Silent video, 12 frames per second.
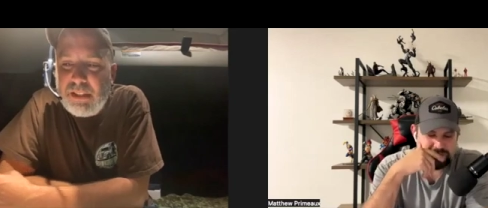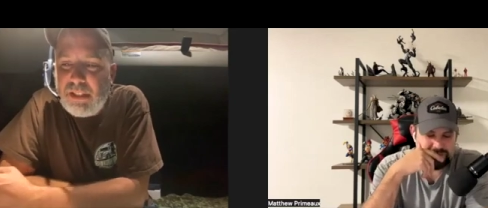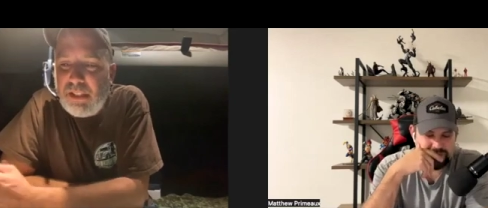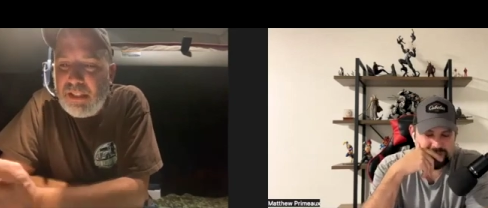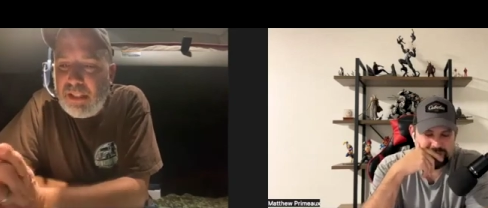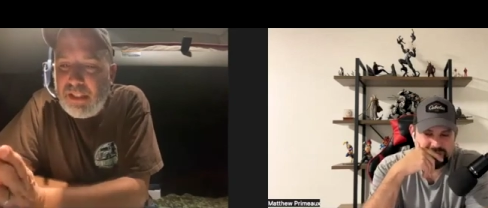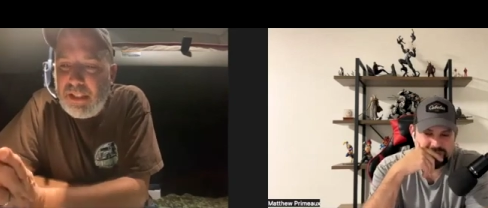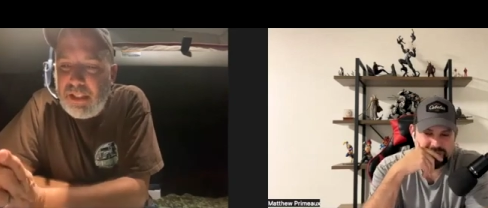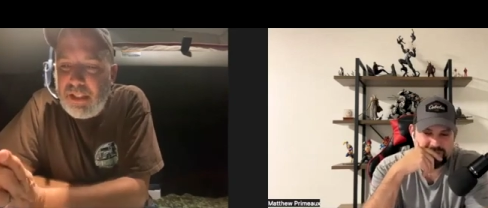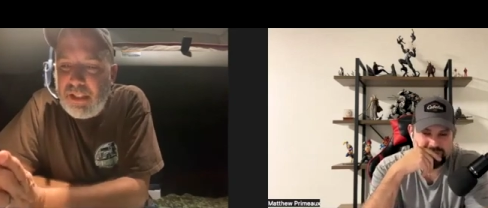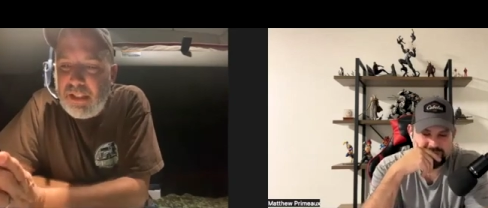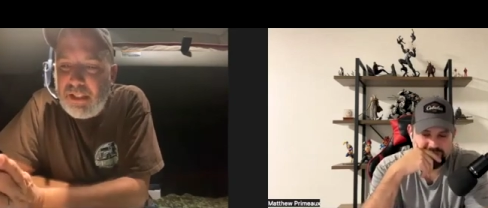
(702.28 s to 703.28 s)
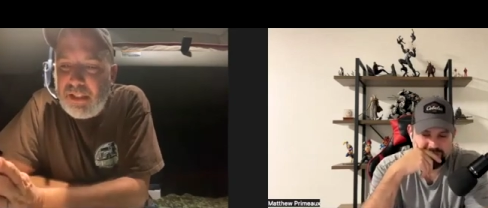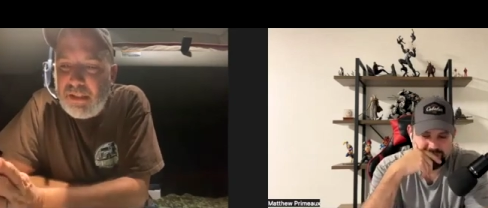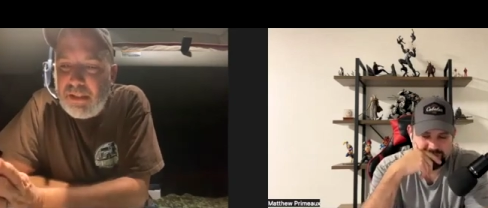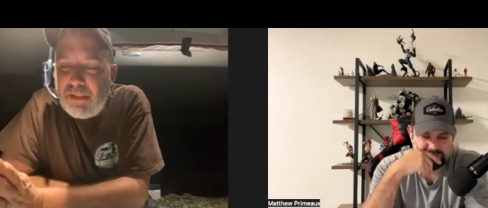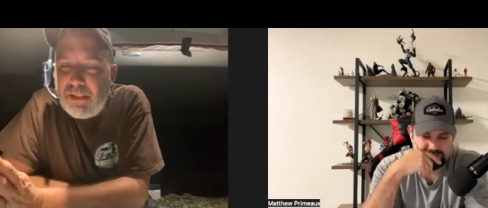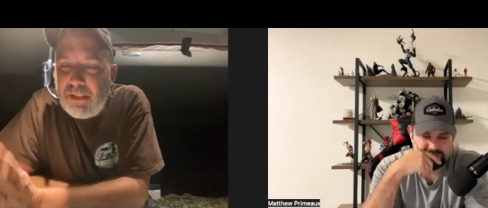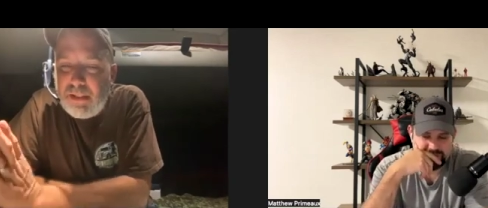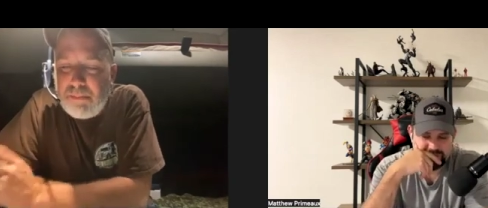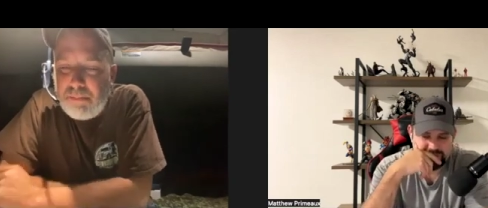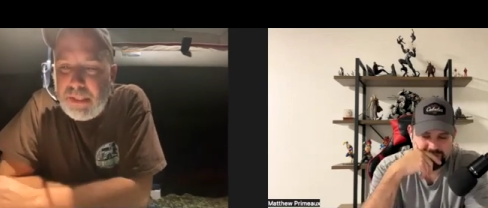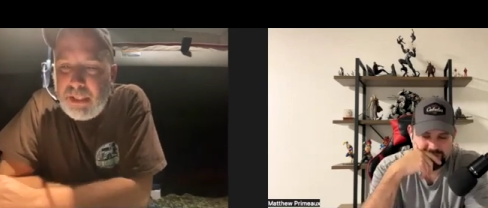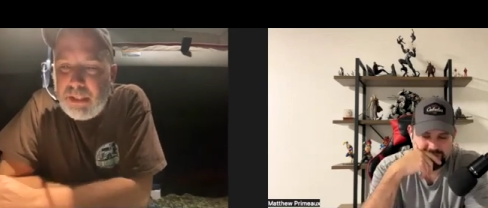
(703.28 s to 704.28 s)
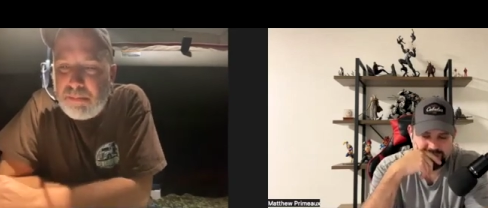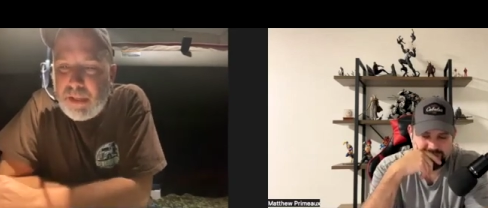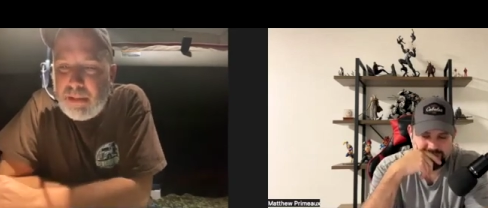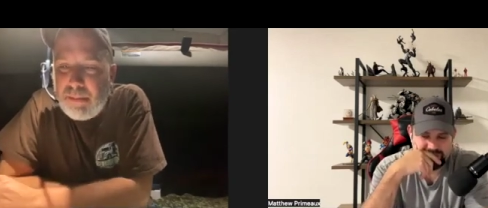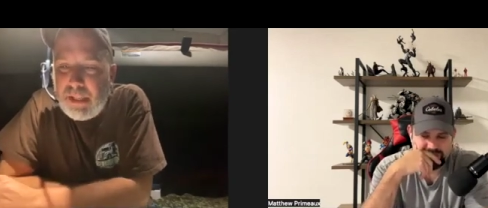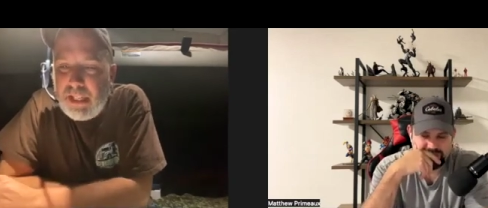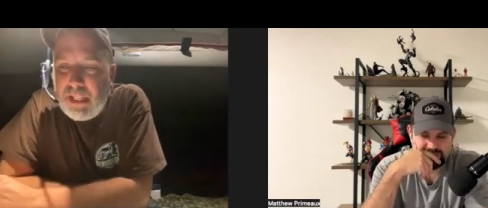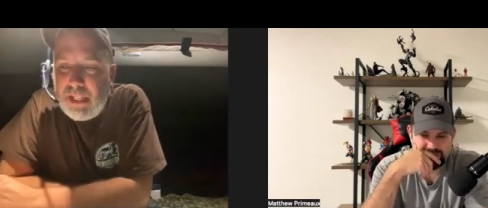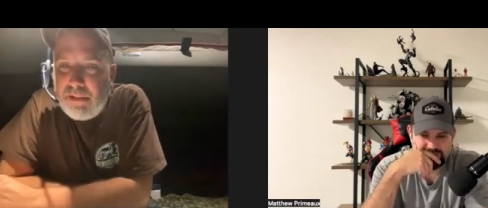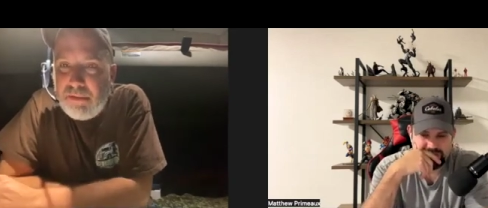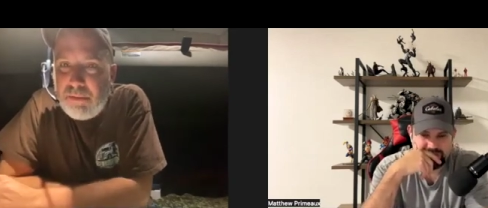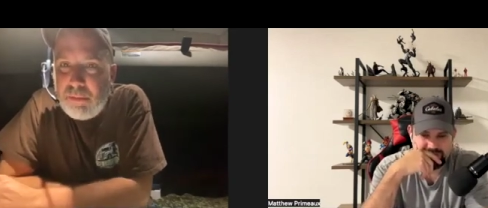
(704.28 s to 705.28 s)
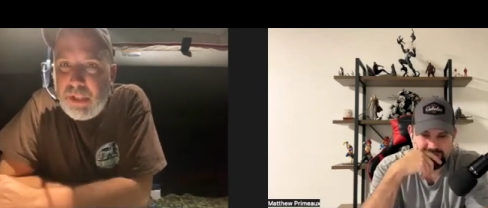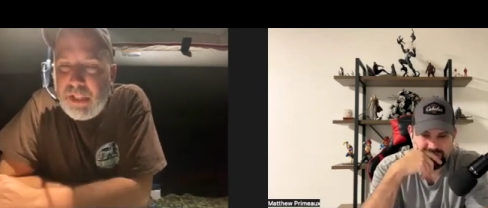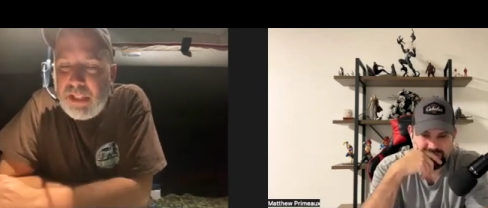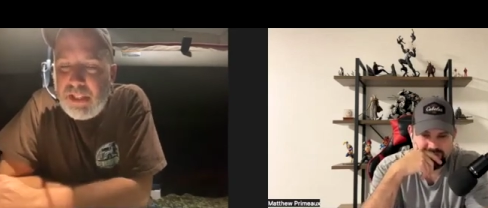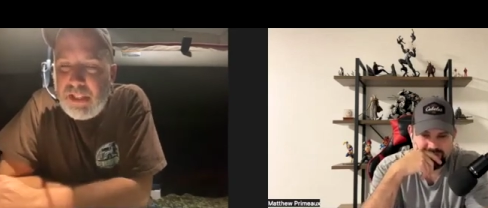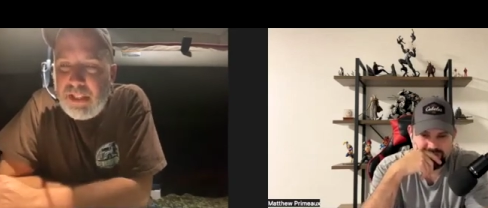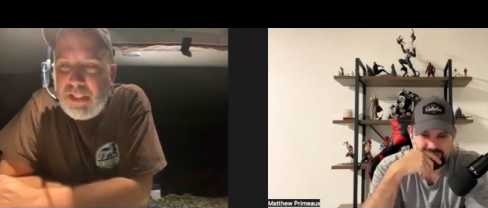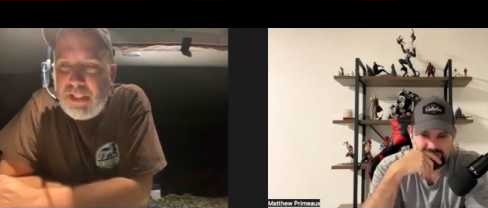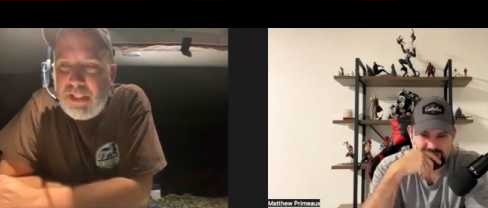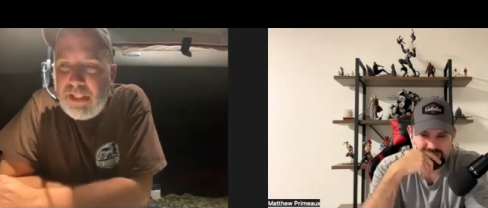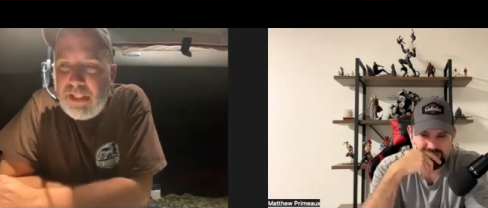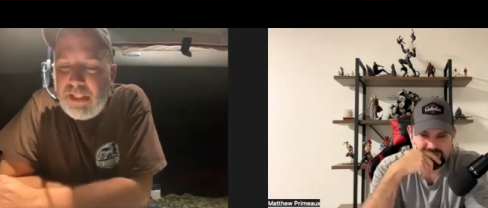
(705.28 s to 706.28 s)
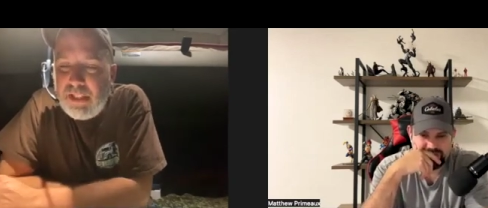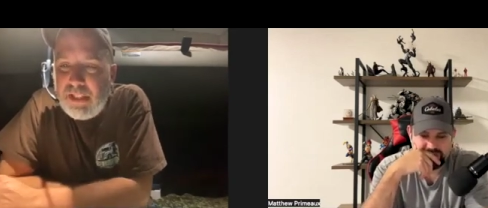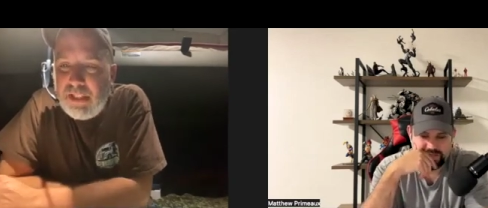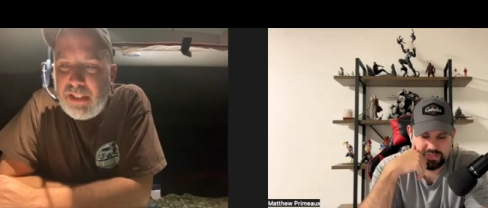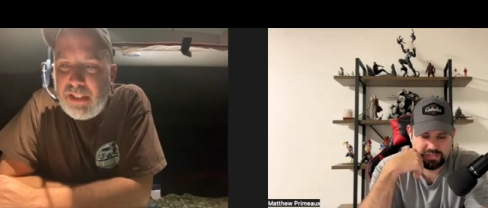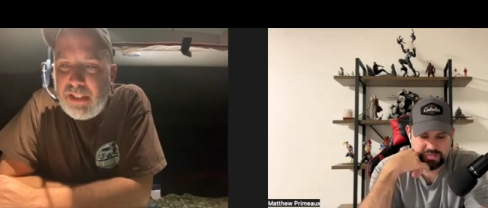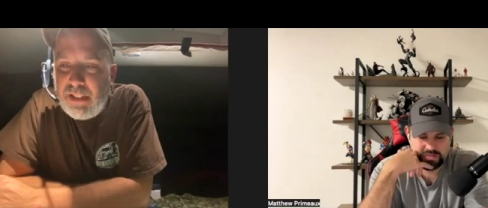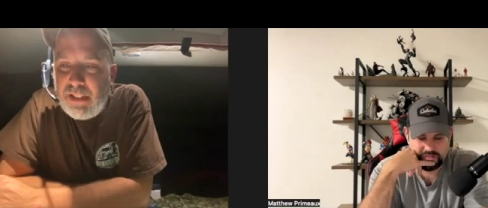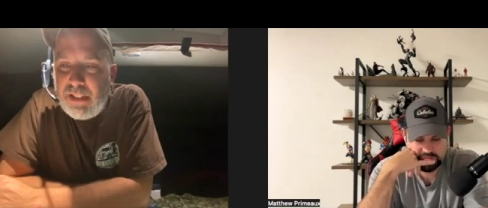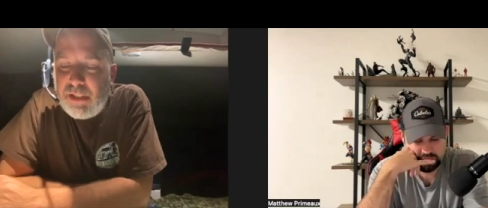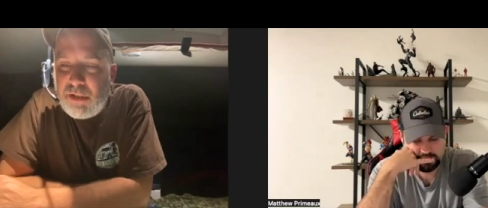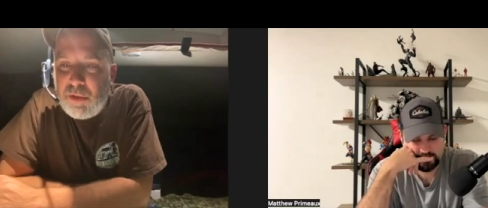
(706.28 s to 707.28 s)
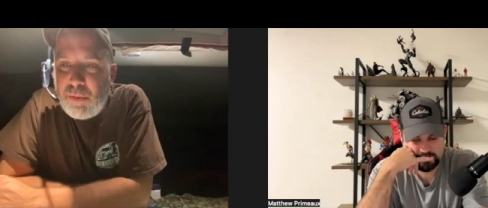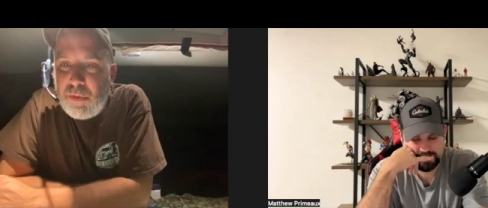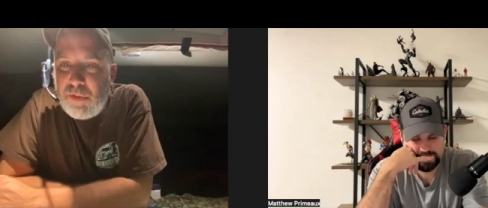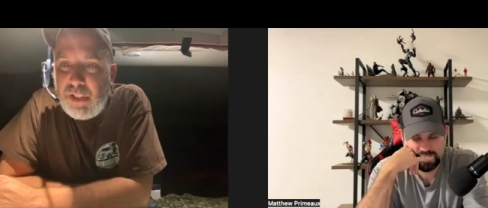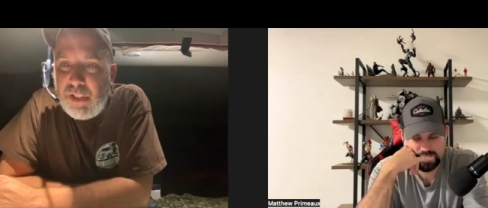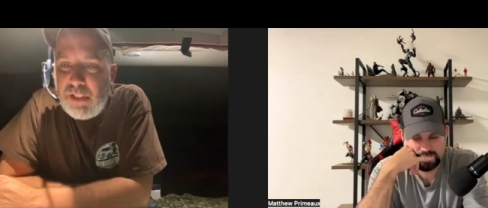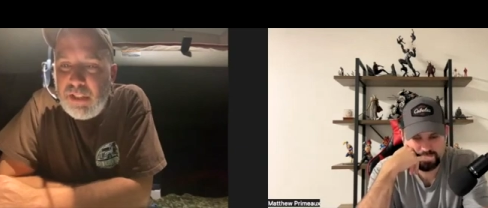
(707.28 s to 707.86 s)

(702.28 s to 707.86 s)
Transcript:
Speaker 1: the, the the the biggest problem I have with this whole movie.